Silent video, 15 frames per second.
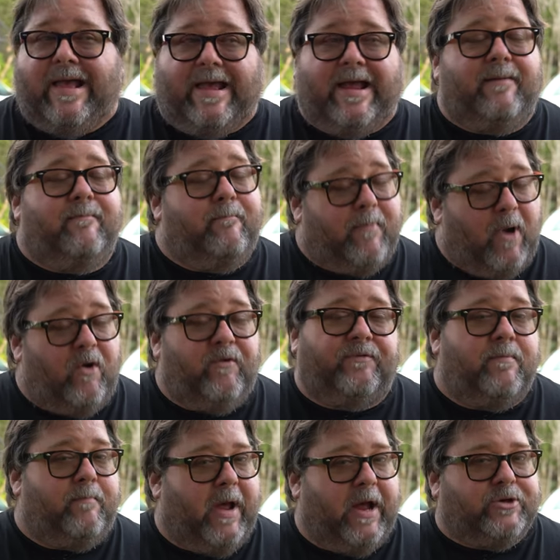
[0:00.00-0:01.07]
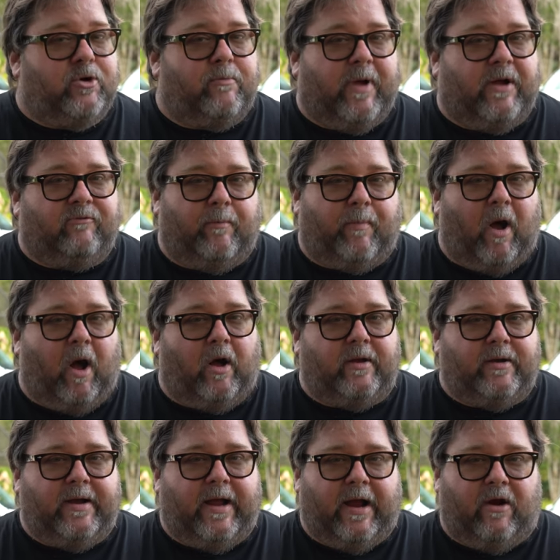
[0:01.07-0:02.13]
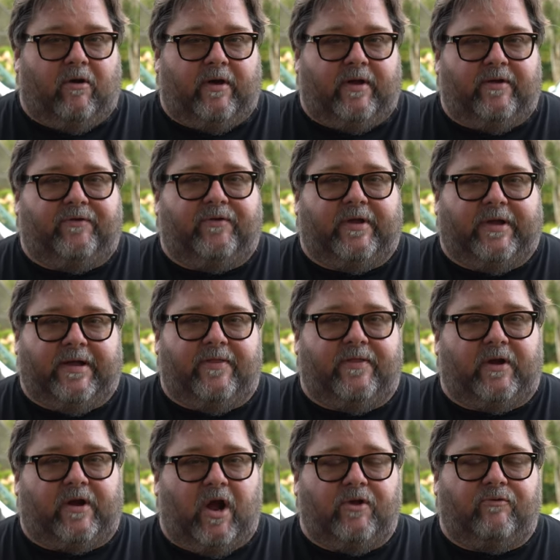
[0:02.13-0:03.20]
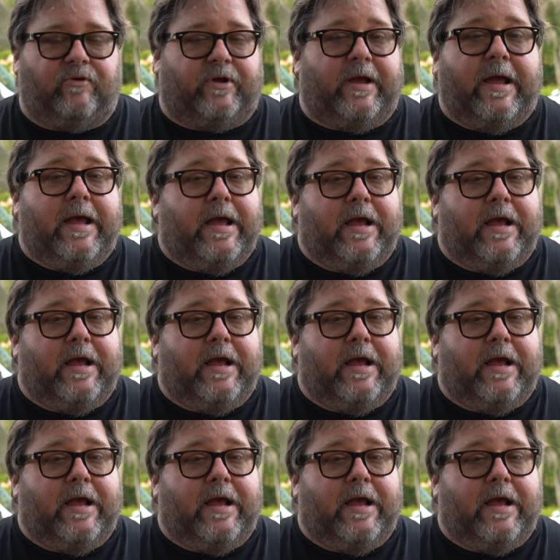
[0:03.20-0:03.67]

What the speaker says: in most major metropolitan areas in the country.